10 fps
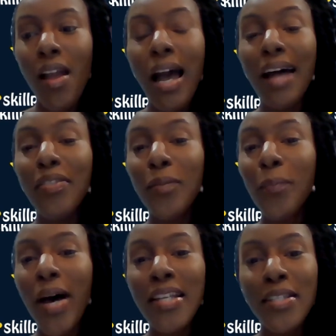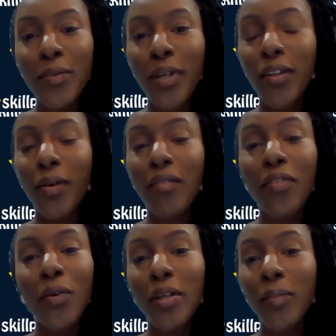And the best way, I've
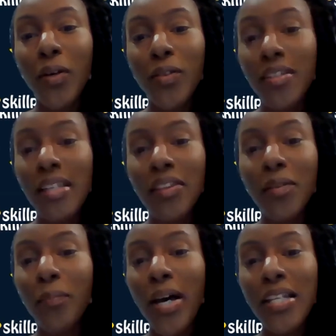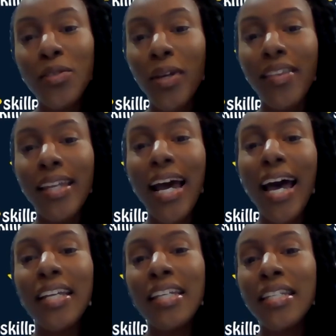thought about this, and the best way that
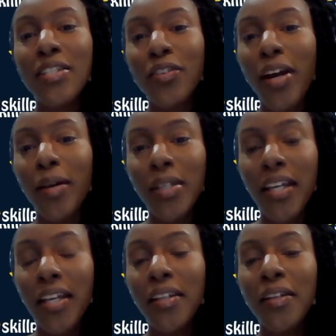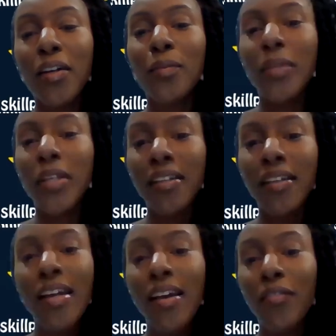I could describe the gig economy
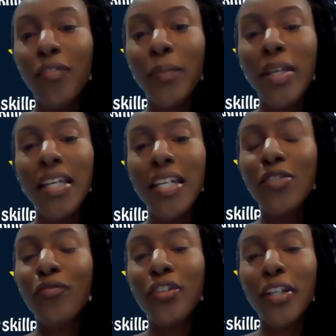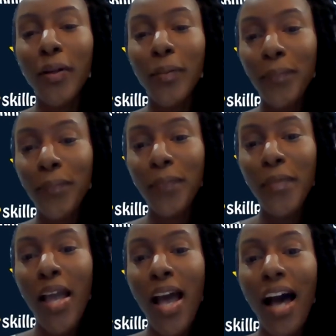for me is freedom.
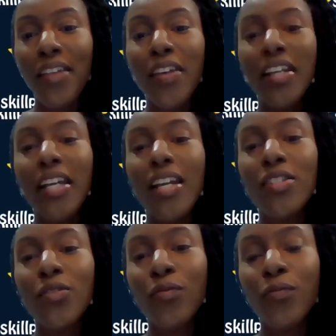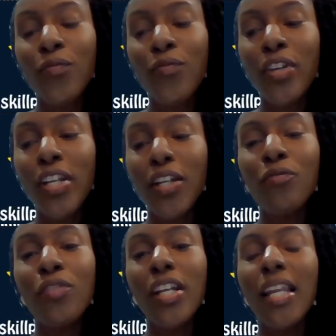I think it's really
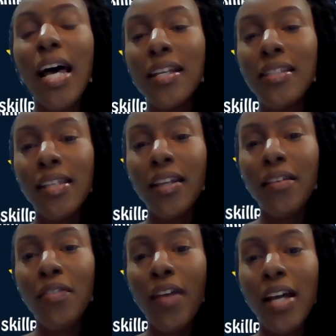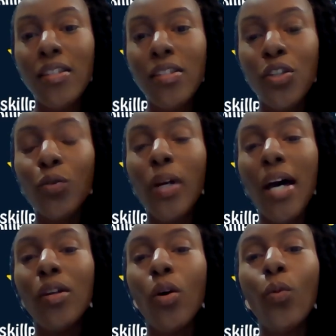realizing that you
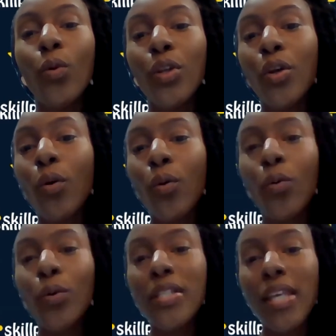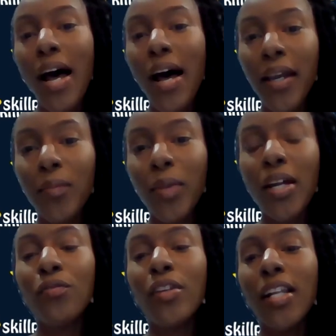can own your own time
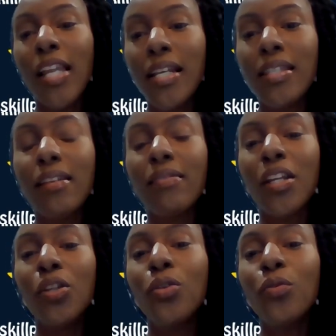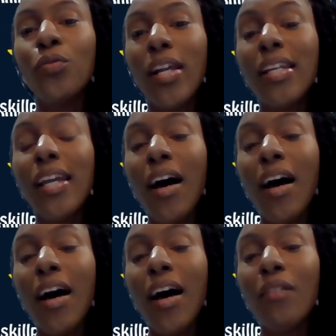and realizing that you really have
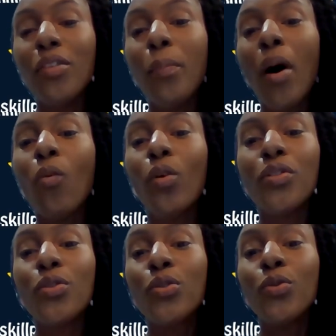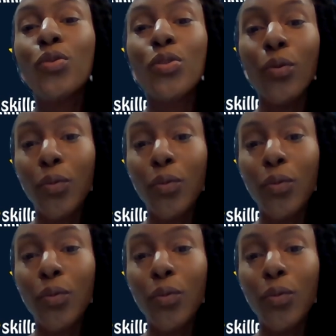the power to do so.